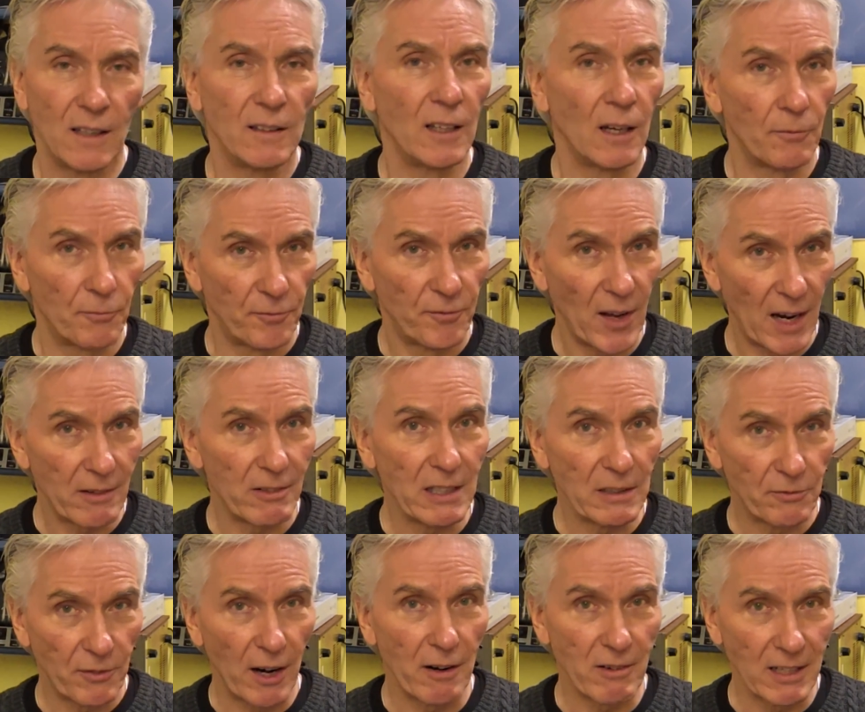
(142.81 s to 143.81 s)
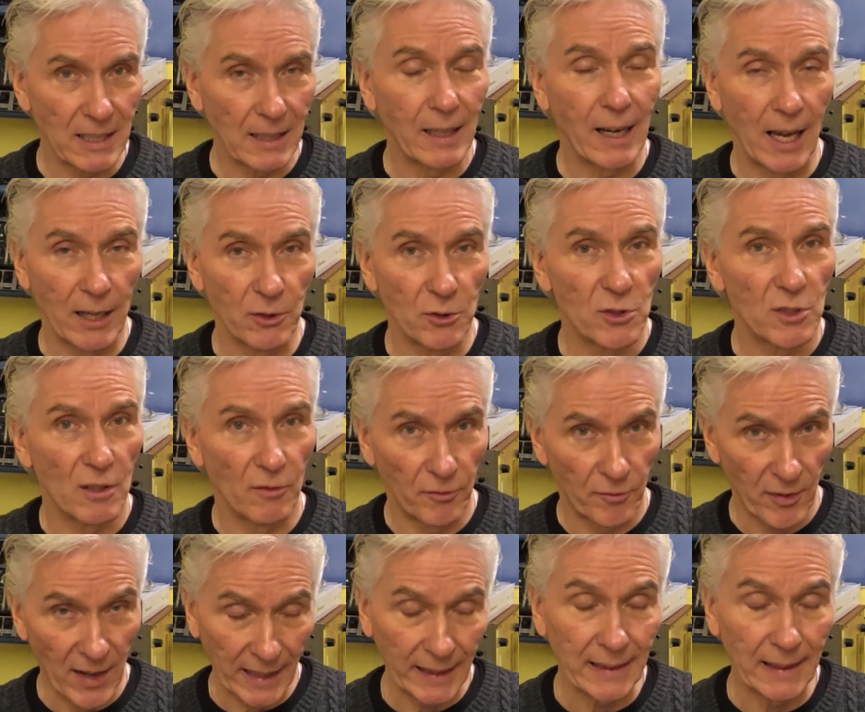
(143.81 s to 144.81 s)
you're very, very close to
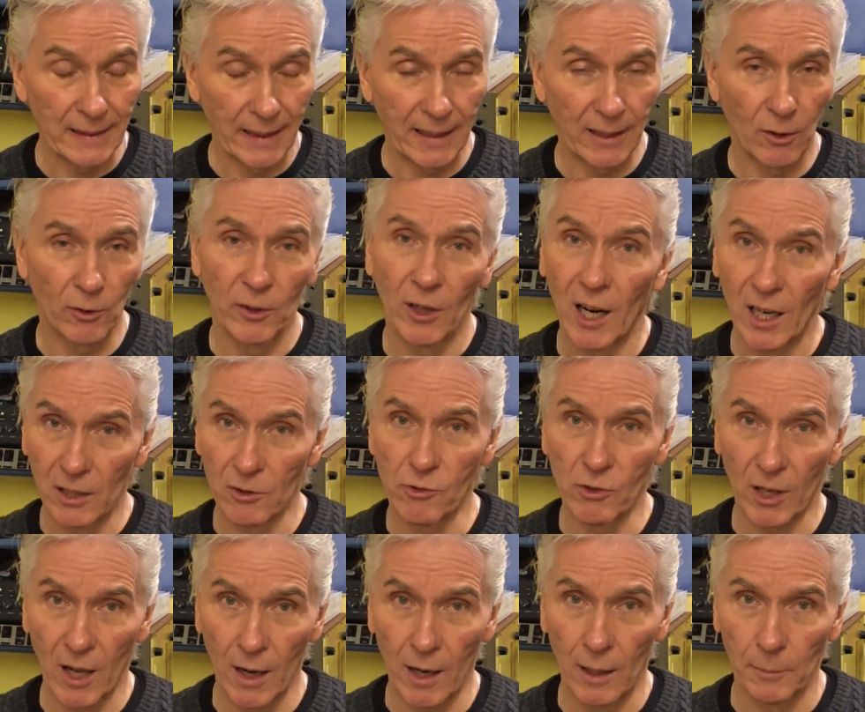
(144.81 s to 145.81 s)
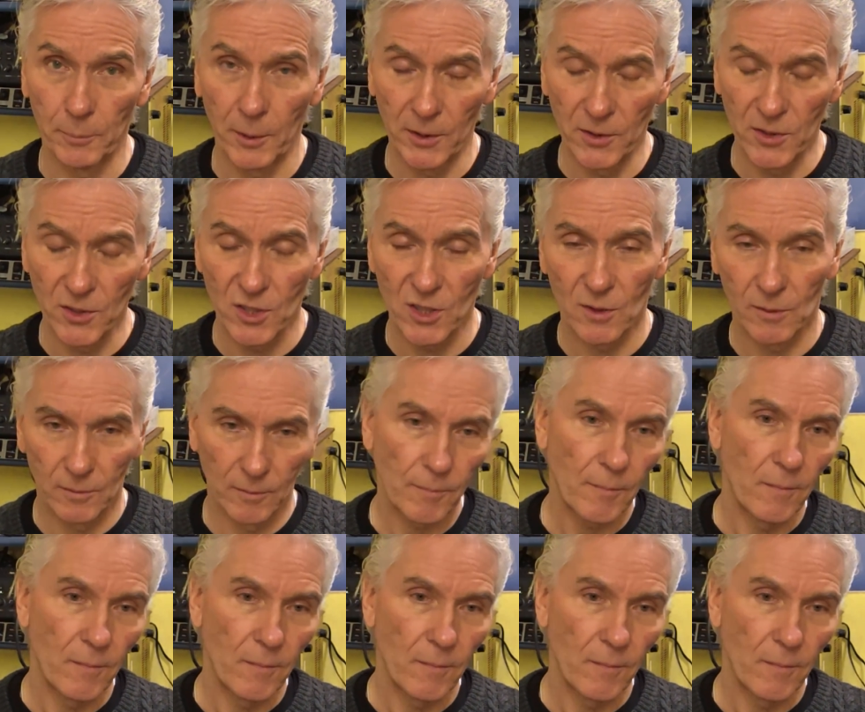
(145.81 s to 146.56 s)
failing on hydrocarbons